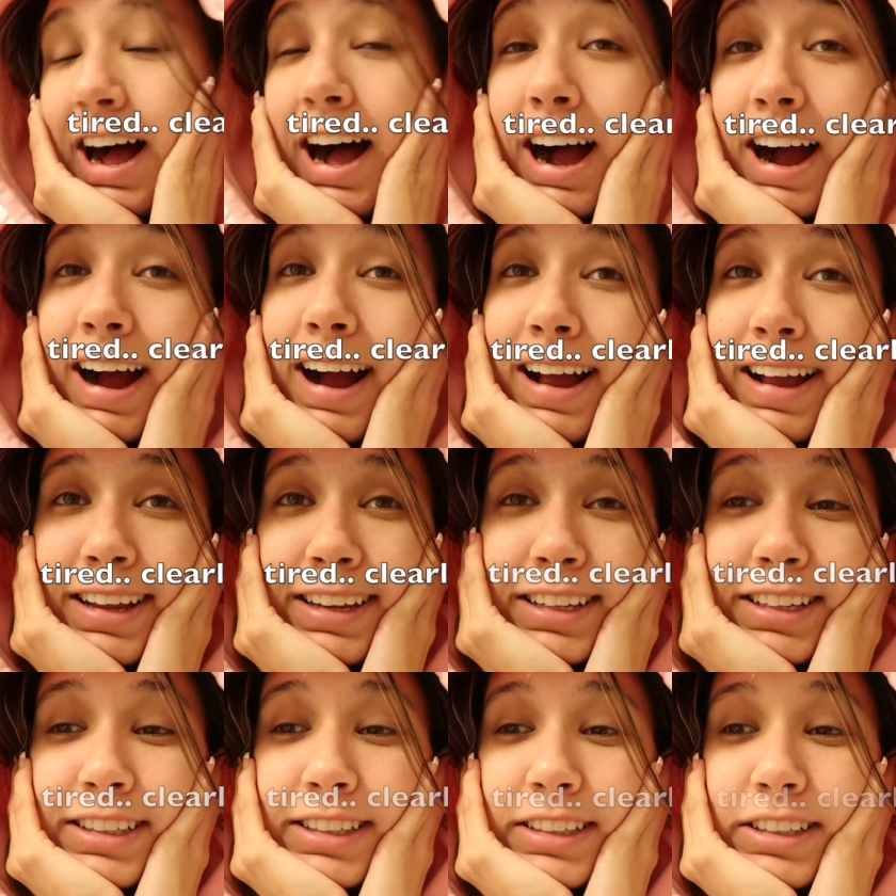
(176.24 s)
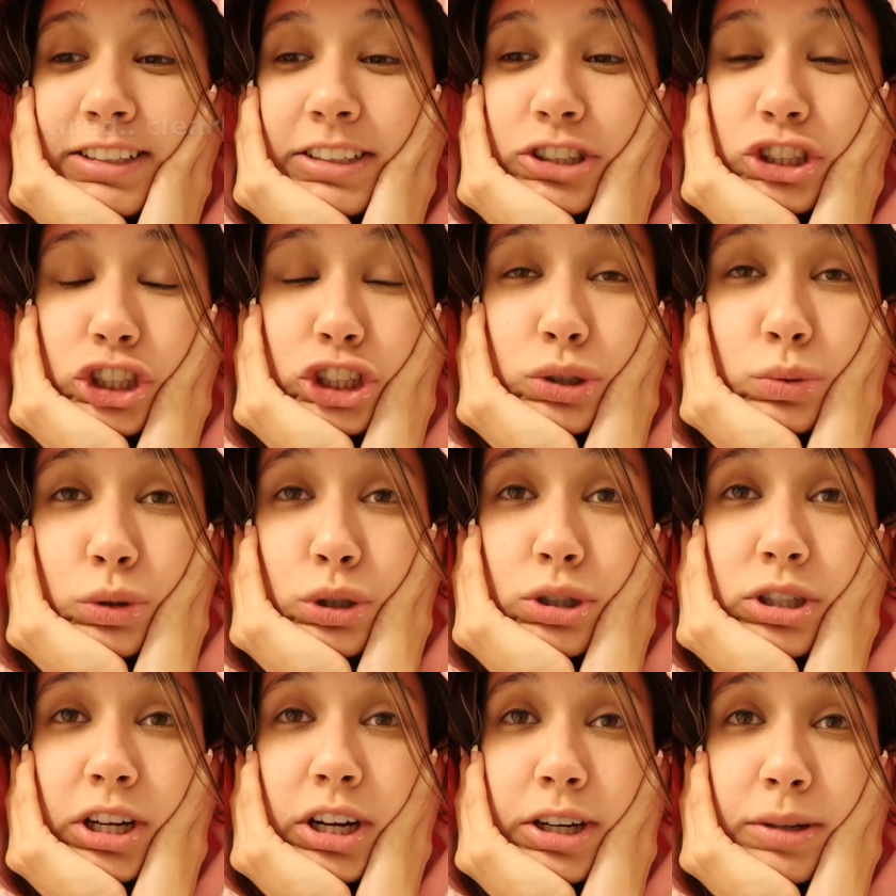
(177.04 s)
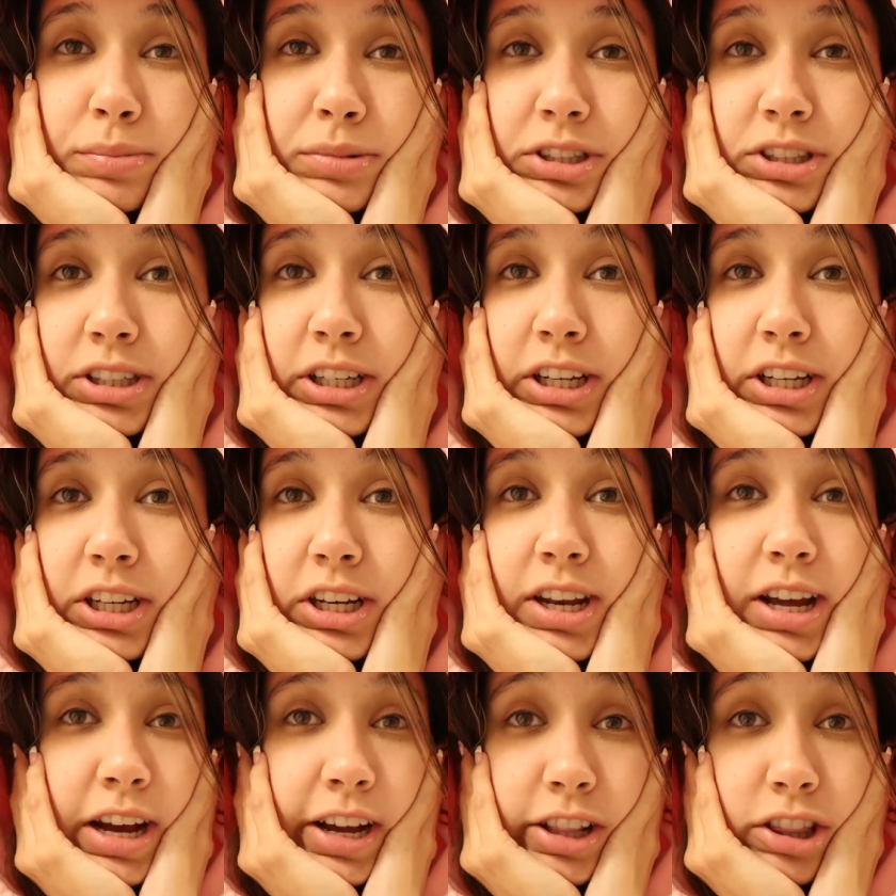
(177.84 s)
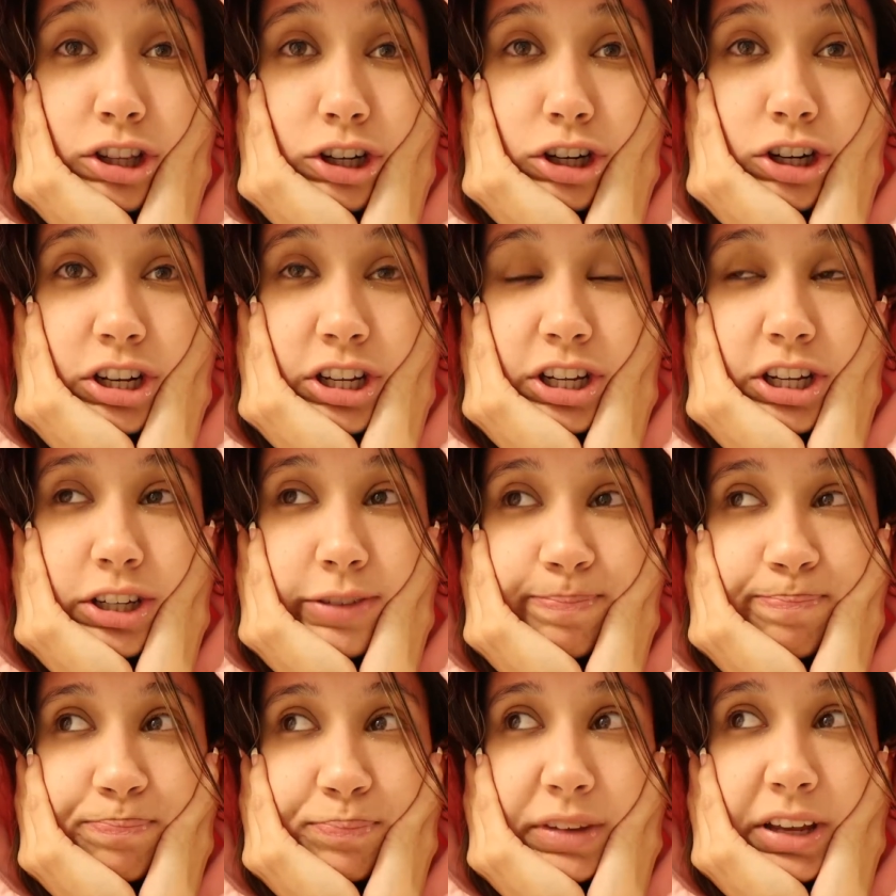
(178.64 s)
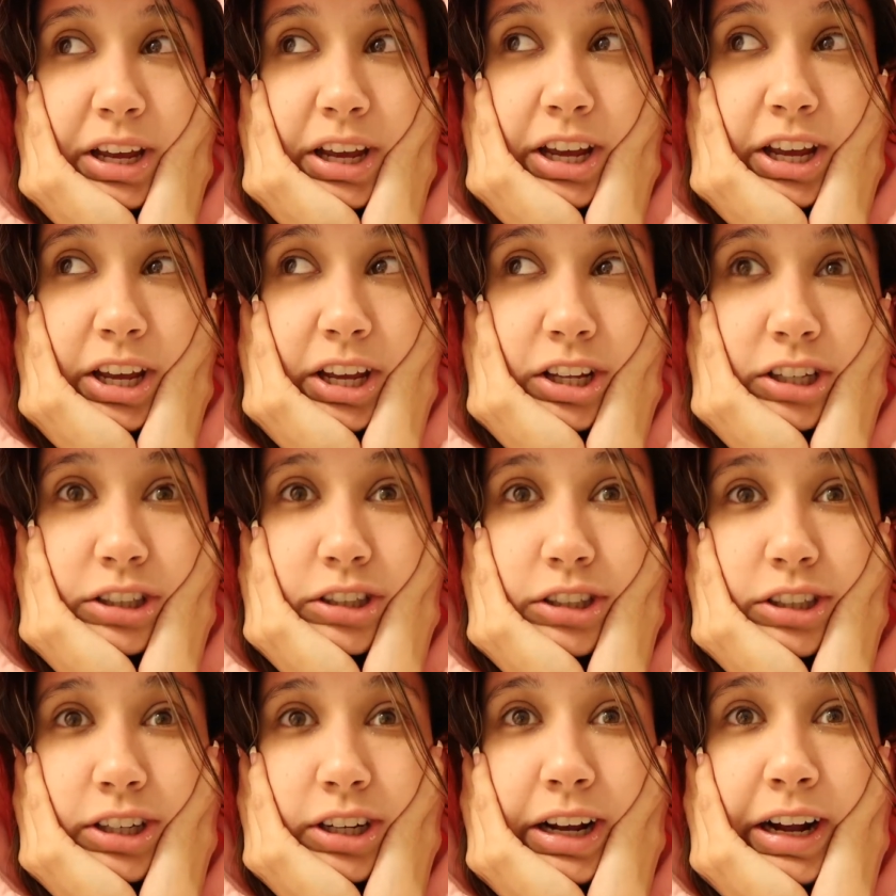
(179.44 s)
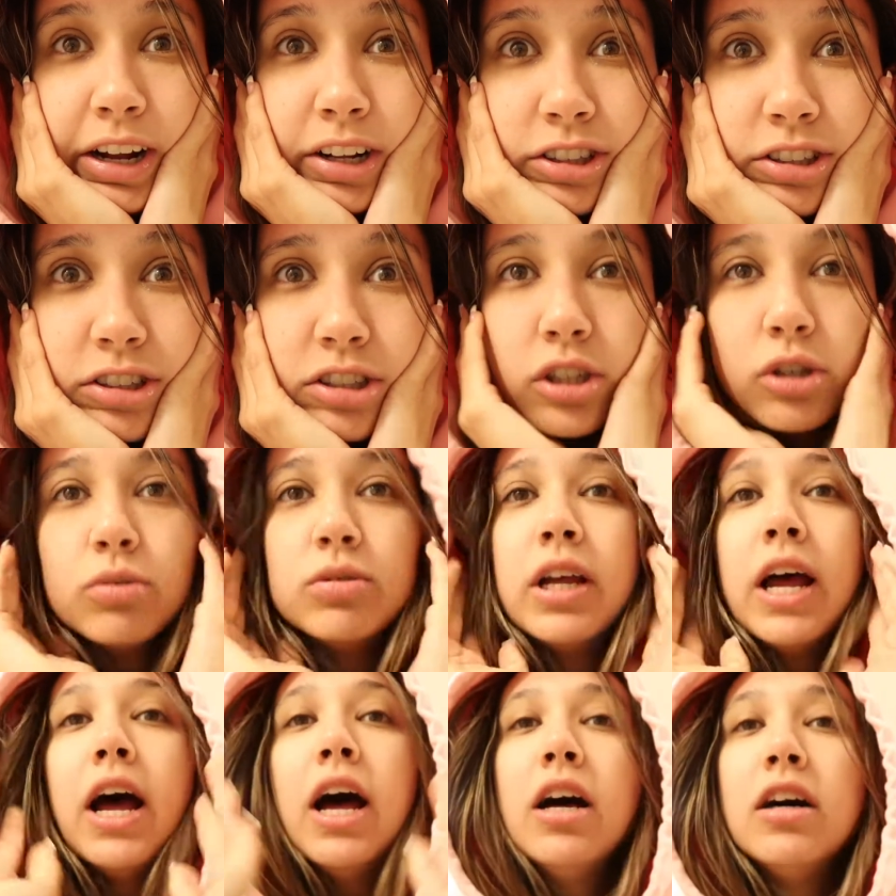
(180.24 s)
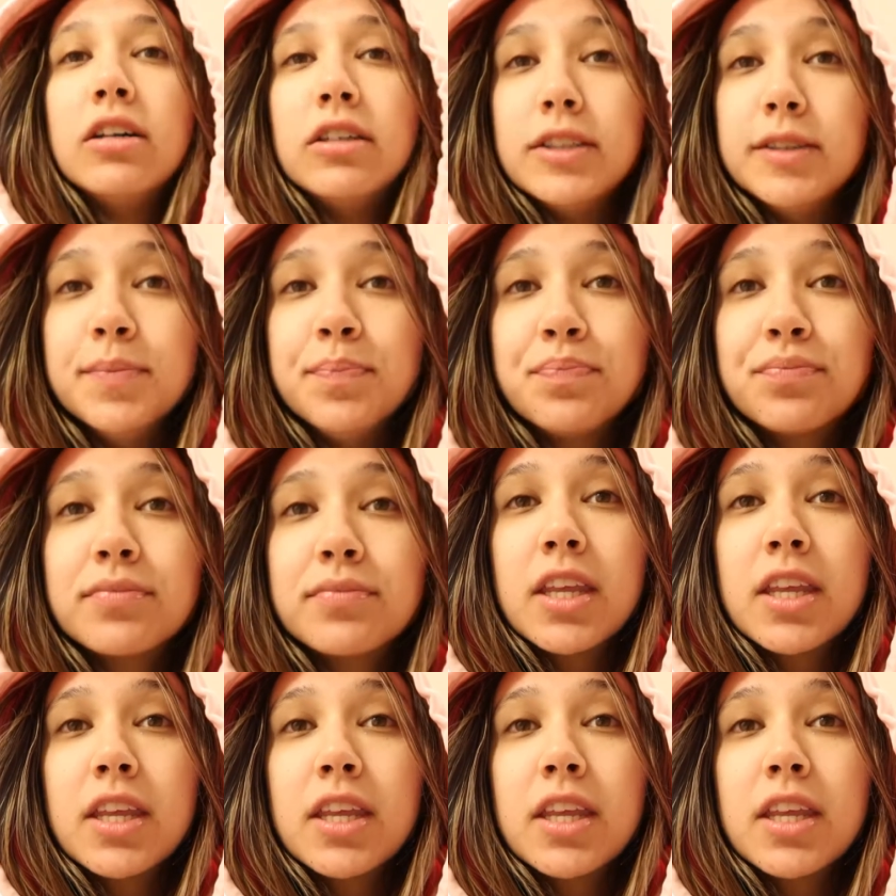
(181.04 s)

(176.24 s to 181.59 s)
I just woke up, it's like 9.30 and at this hotel,